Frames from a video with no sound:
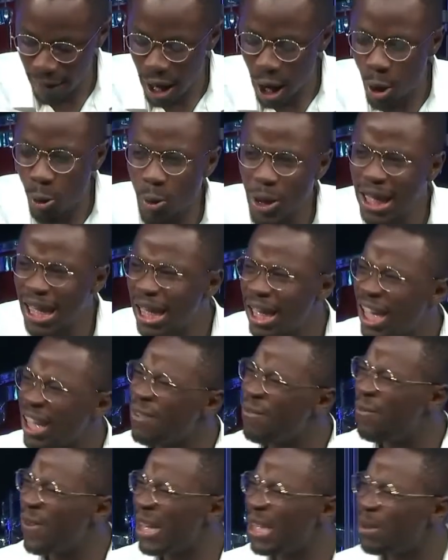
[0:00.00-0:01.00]
We can
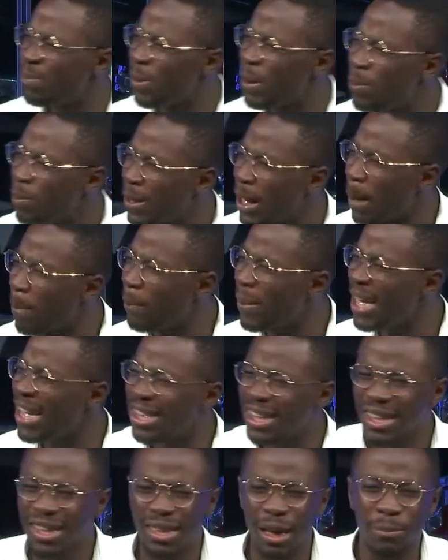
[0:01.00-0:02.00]
convince people that peace
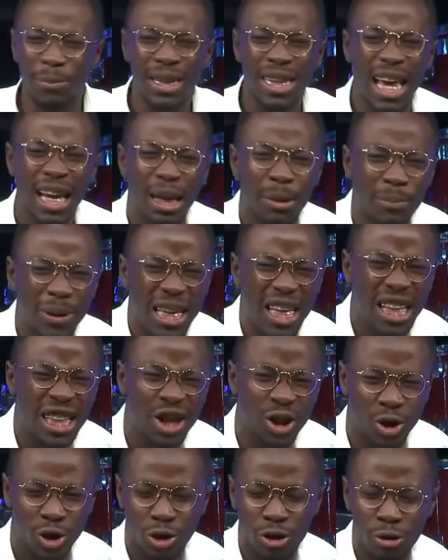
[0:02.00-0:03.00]
is something that can be
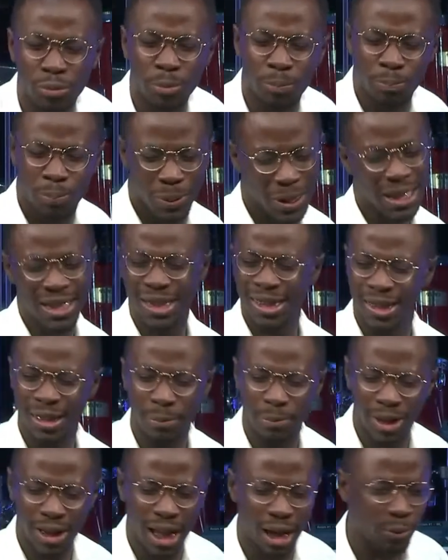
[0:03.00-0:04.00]
consumed, peace is
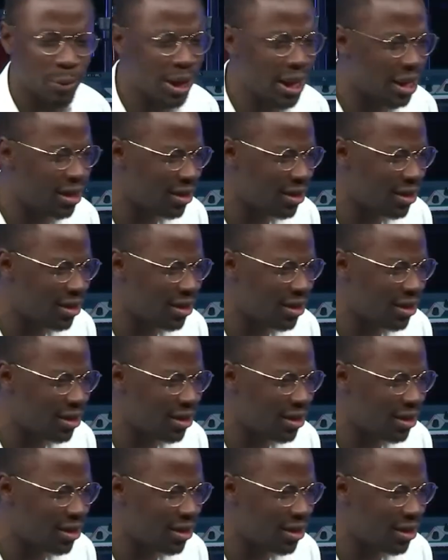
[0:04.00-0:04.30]
something that we can